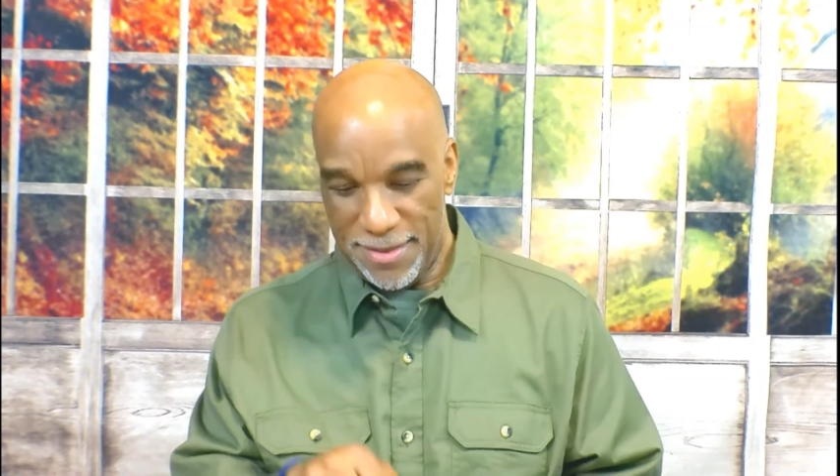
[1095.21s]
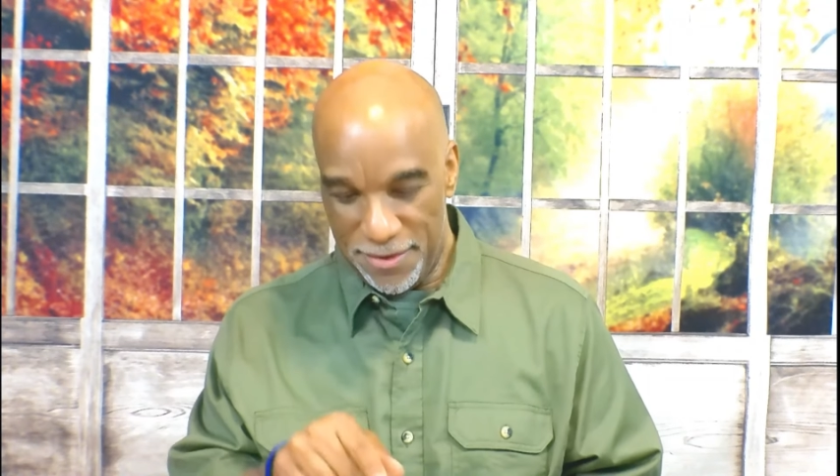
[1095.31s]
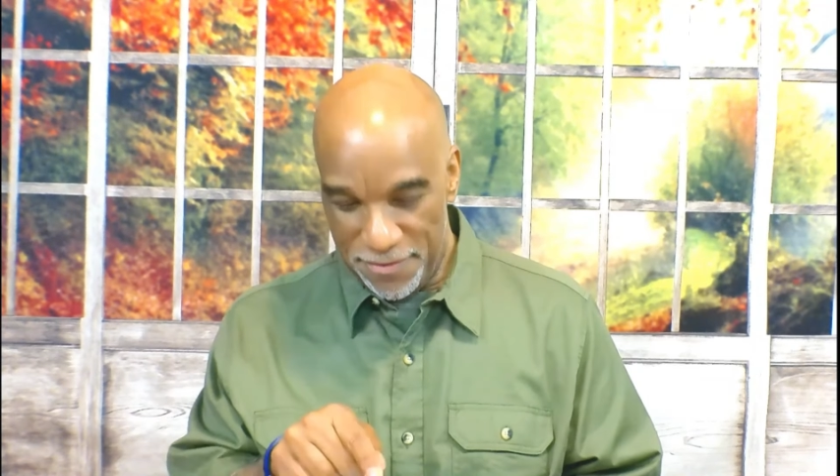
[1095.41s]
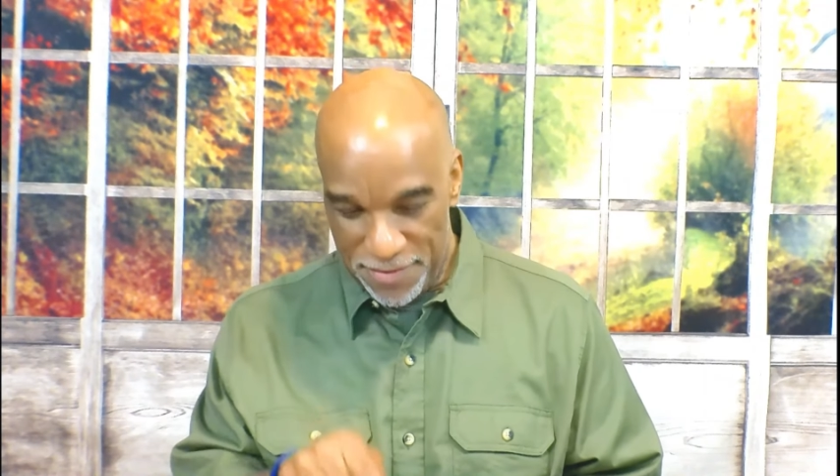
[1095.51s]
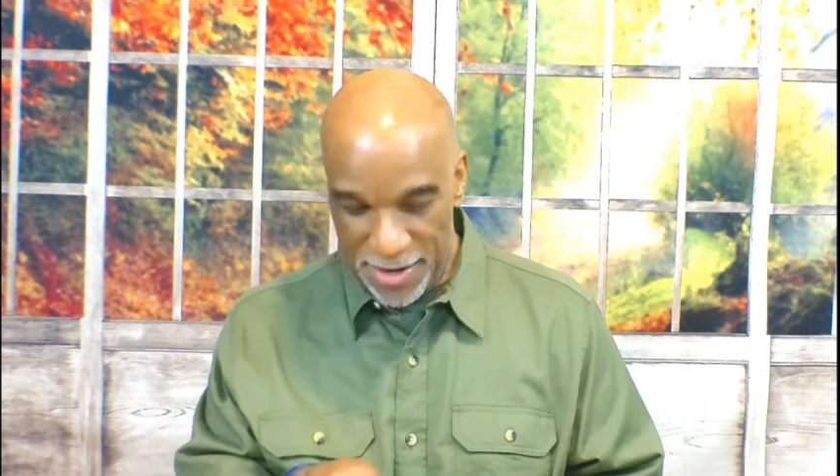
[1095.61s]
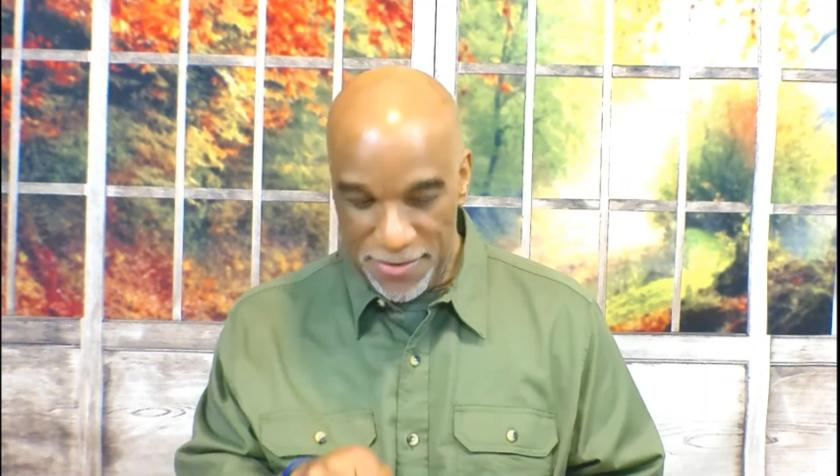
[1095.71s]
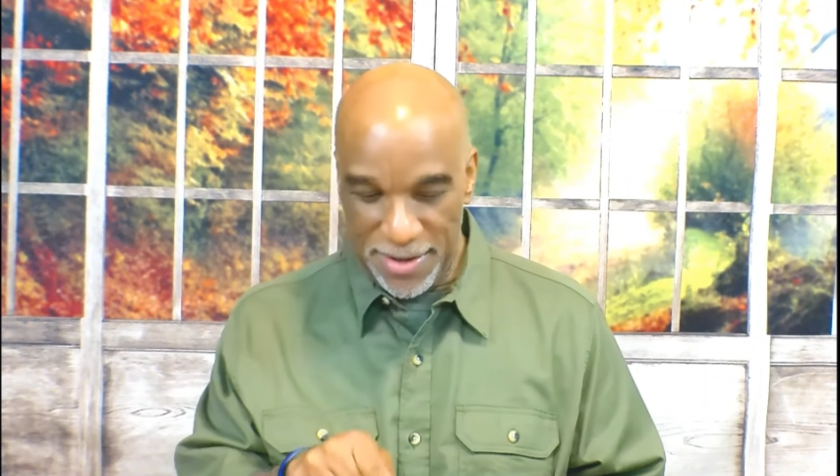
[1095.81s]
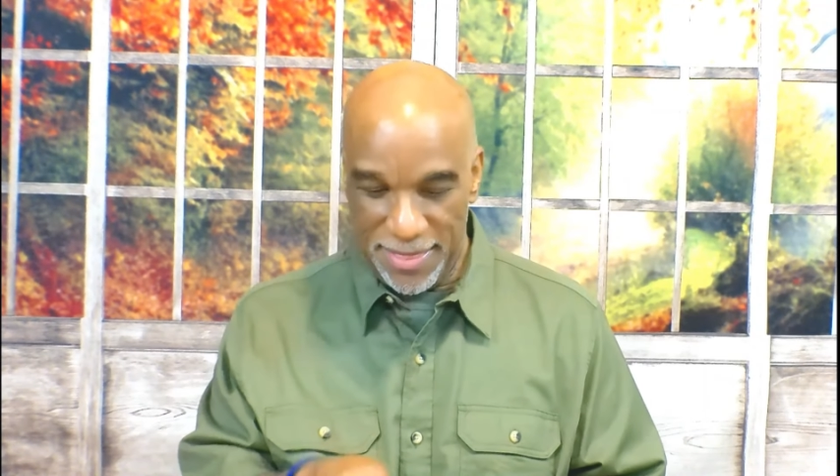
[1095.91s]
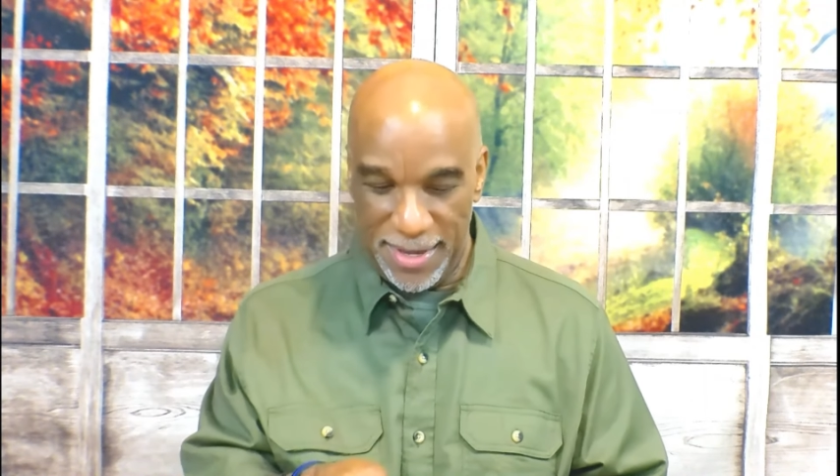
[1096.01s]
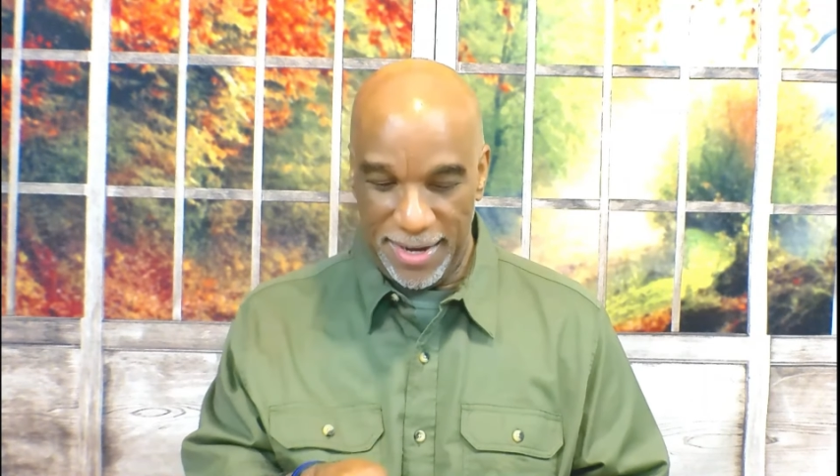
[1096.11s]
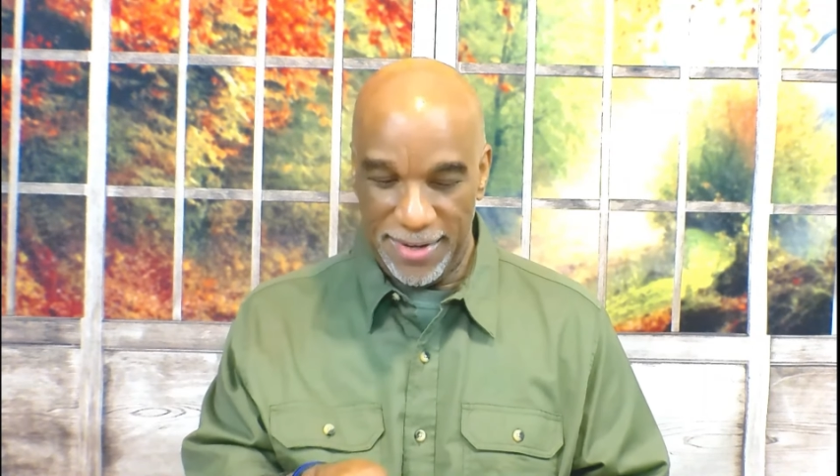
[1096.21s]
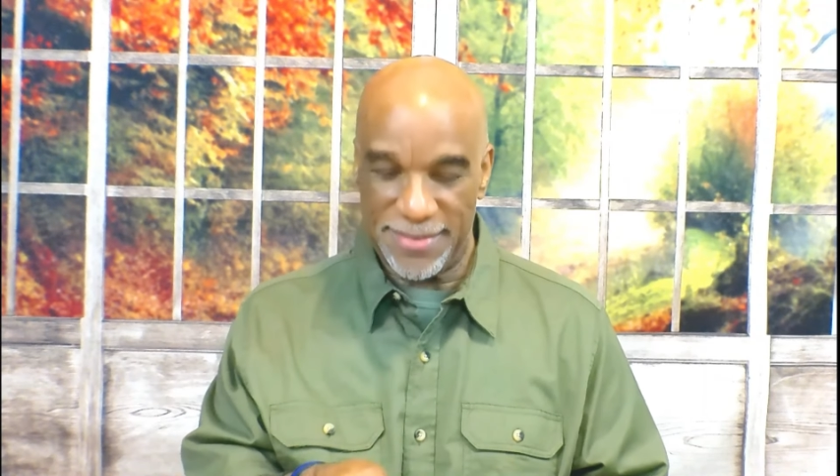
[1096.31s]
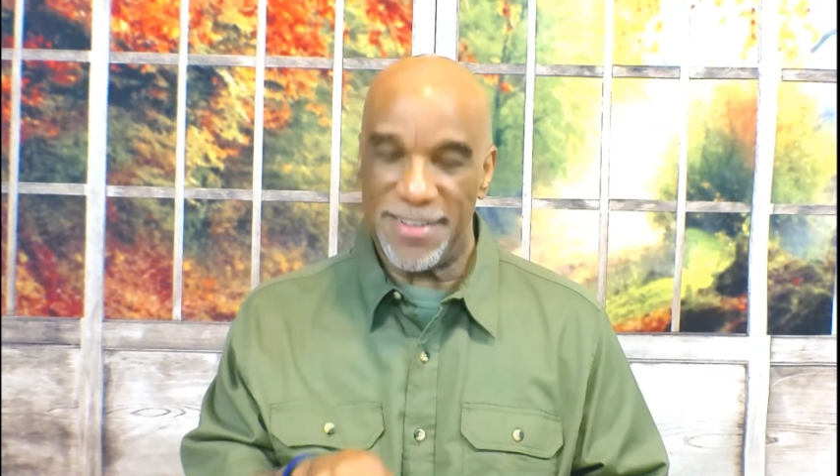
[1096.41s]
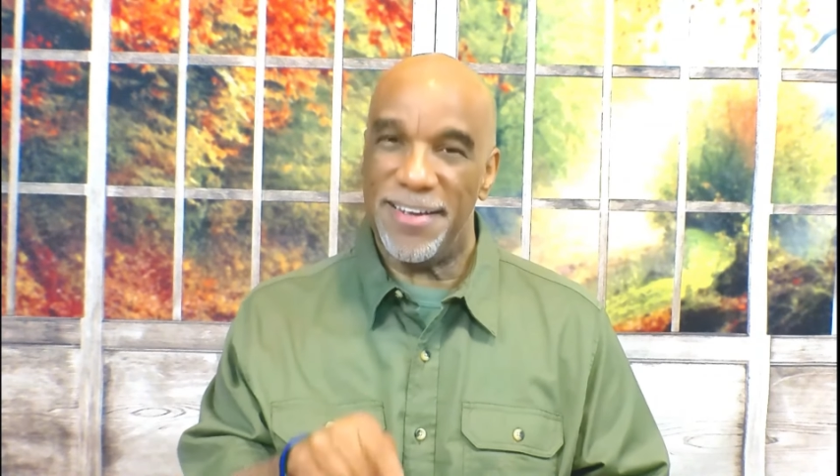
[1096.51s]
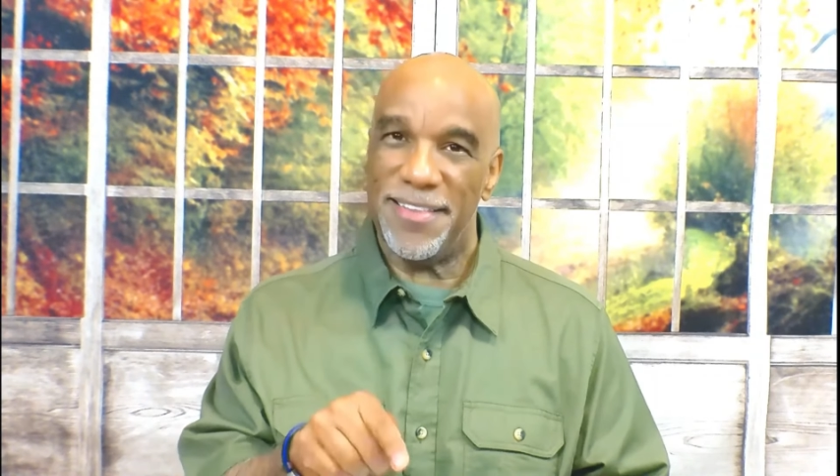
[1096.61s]
the very
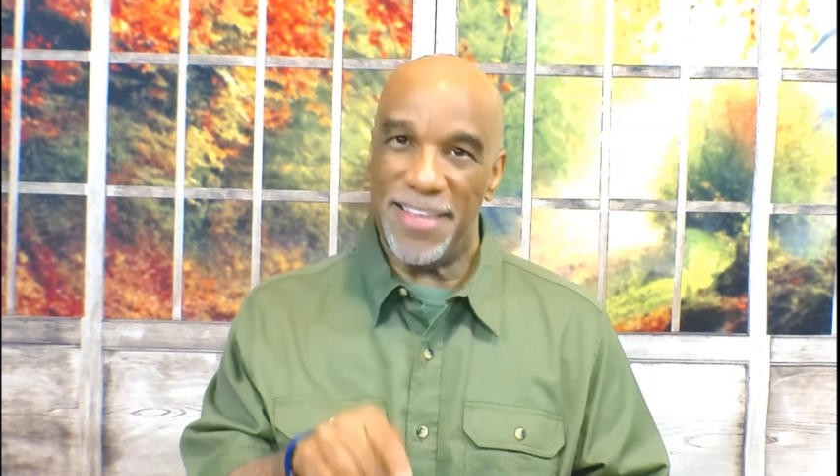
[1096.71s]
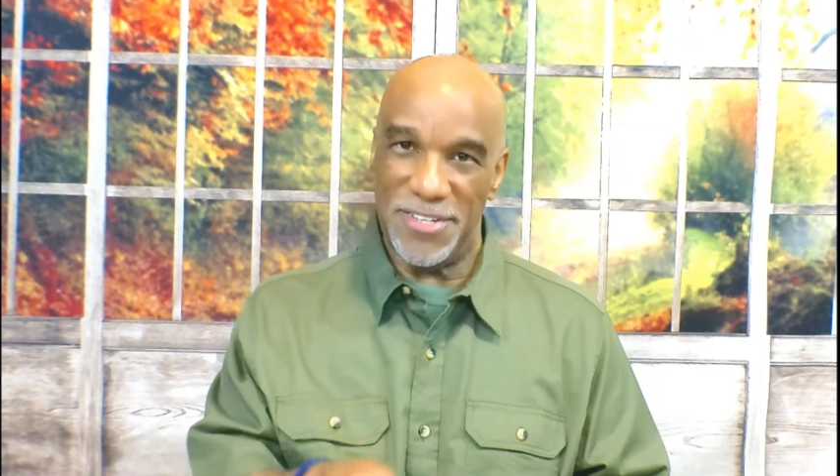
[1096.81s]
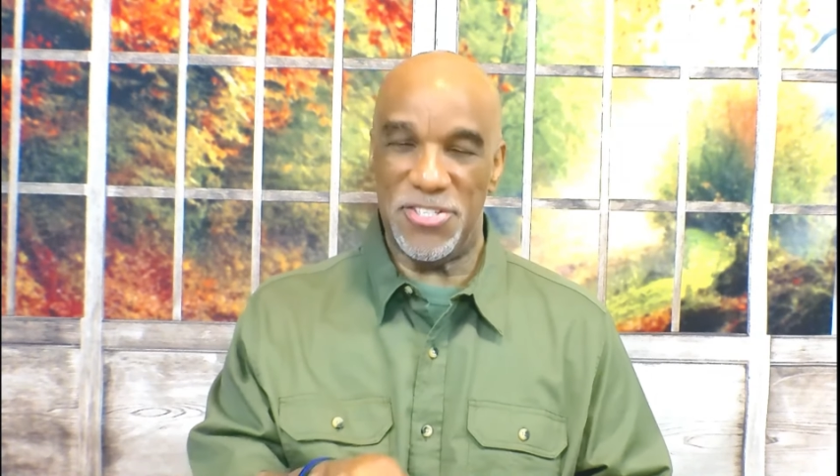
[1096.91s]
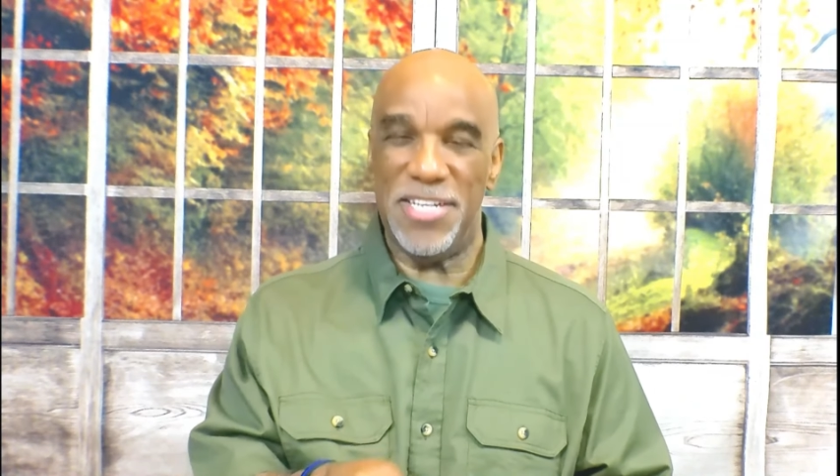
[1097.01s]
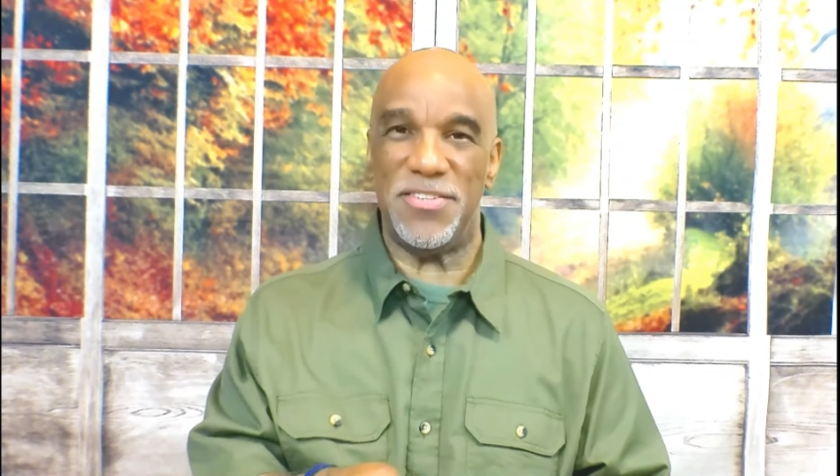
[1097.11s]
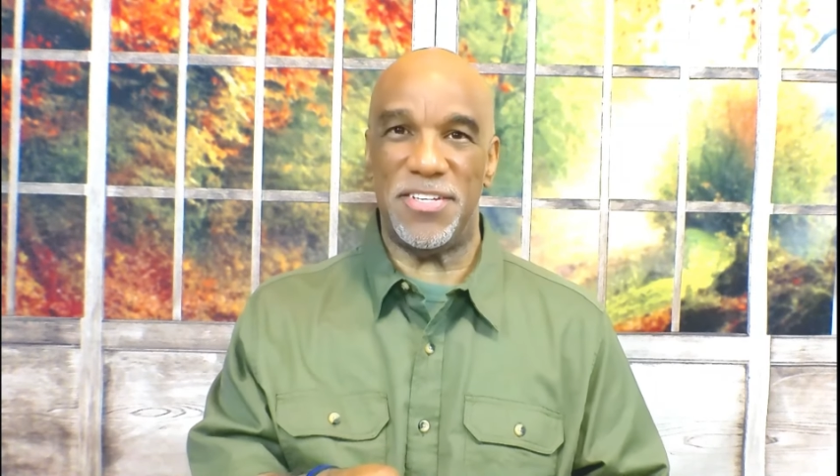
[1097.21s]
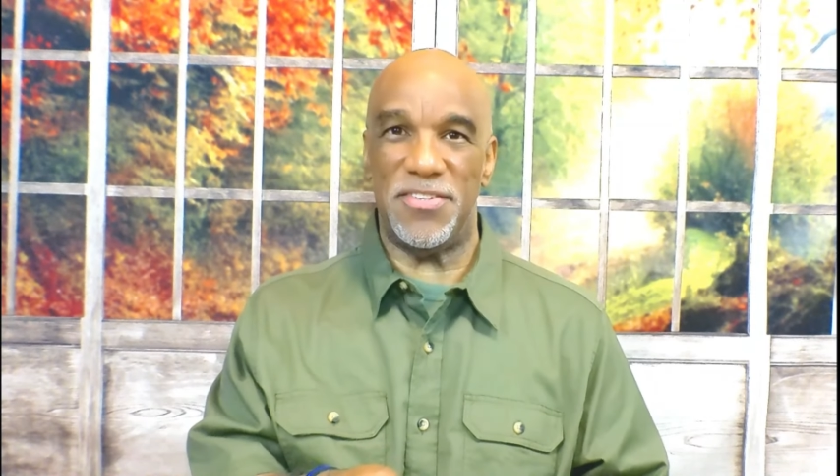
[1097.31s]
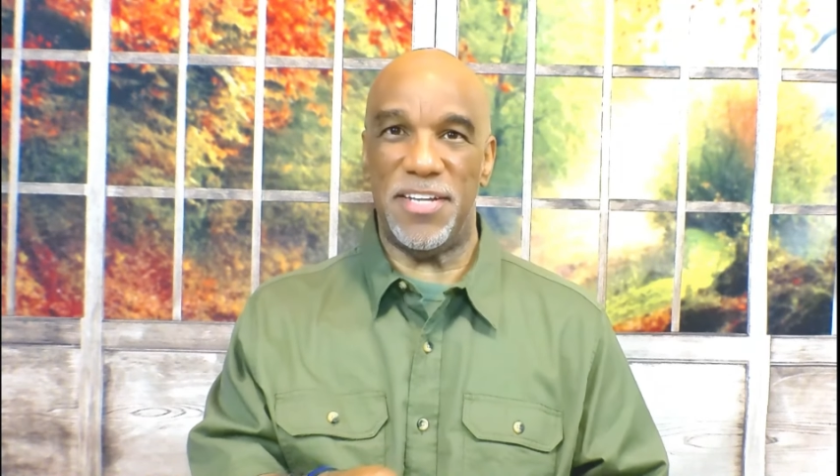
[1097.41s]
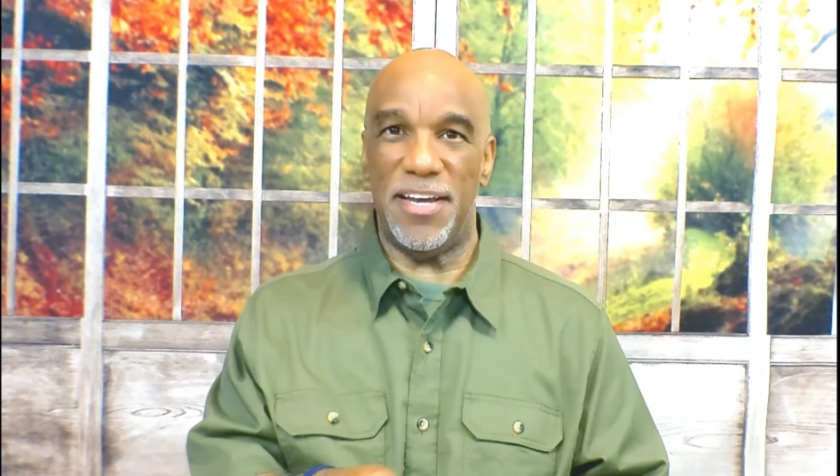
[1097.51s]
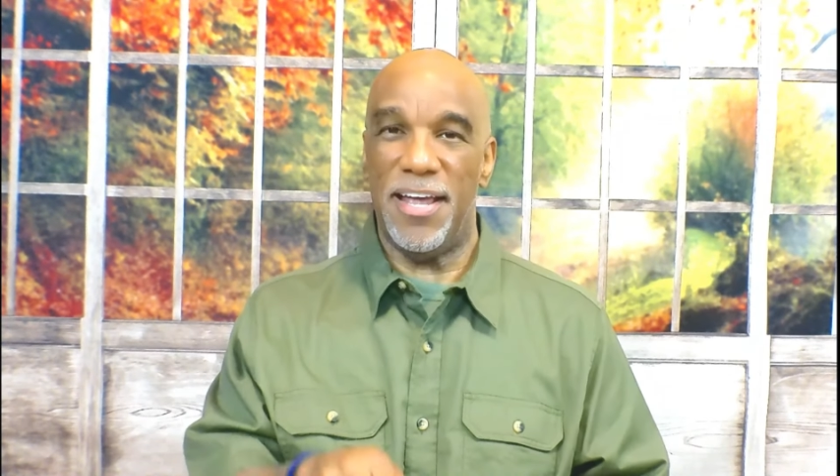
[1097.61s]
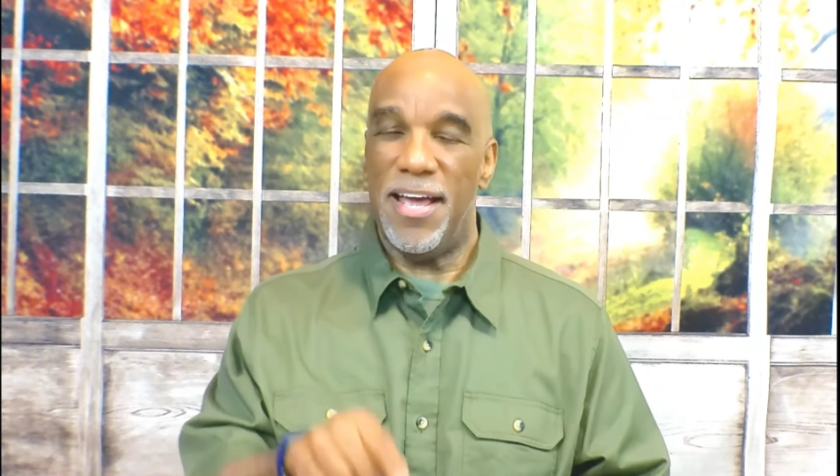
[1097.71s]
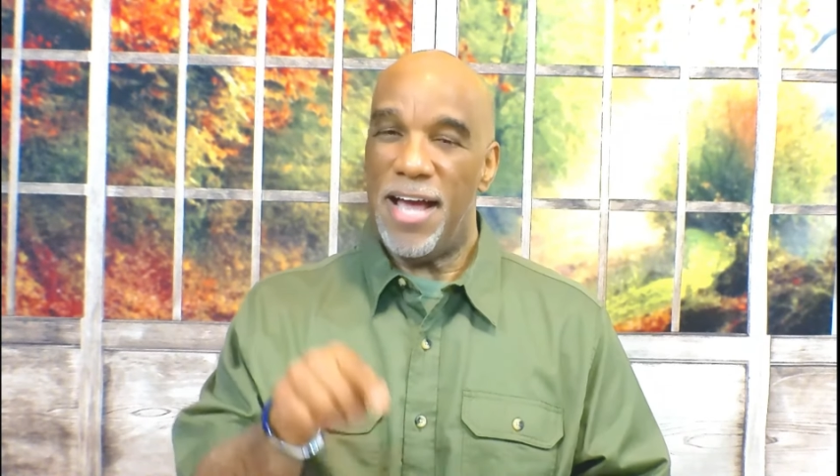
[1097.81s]
things that Jesus did.